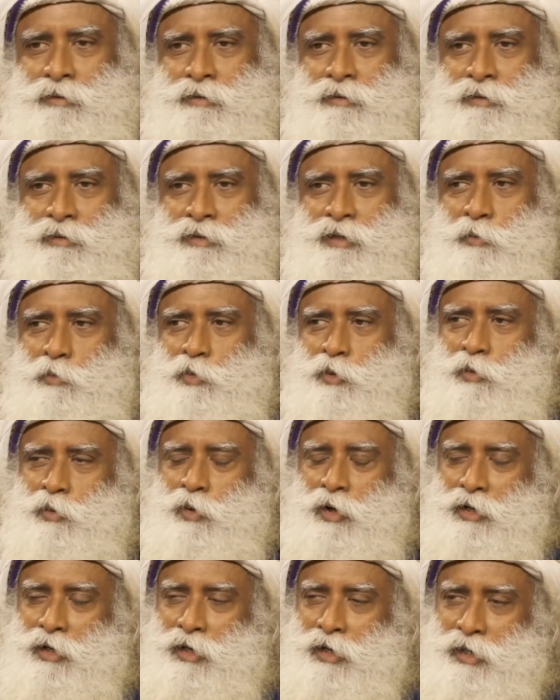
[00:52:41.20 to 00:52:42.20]
They put
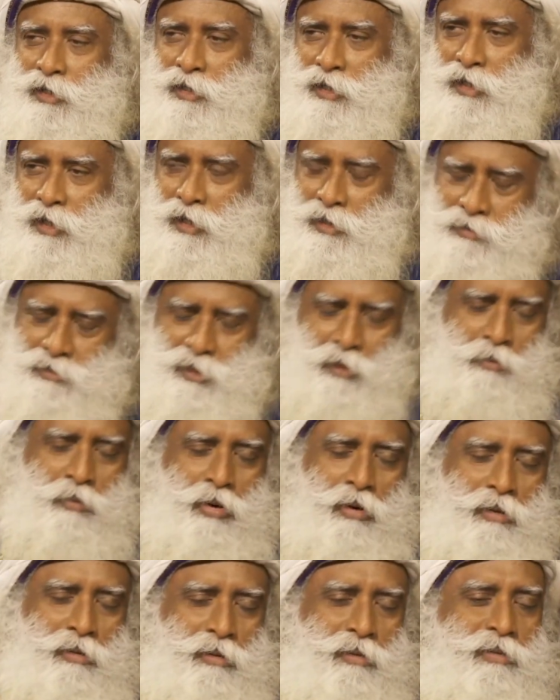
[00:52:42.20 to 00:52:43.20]
water on another guy,
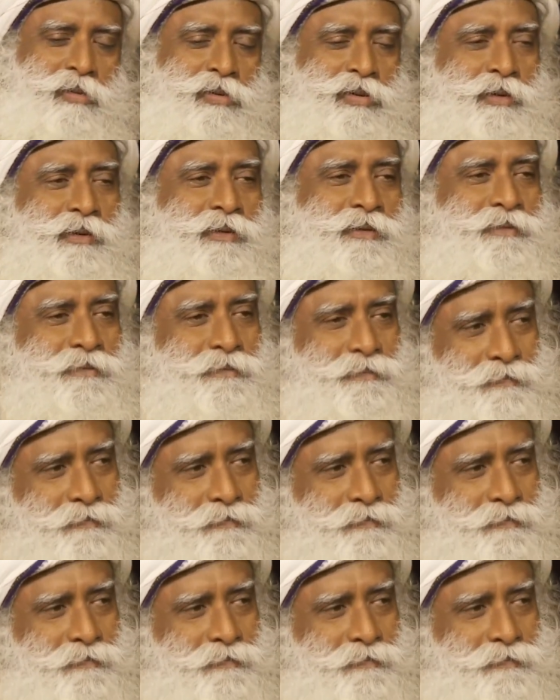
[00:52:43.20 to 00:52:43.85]
Shambho!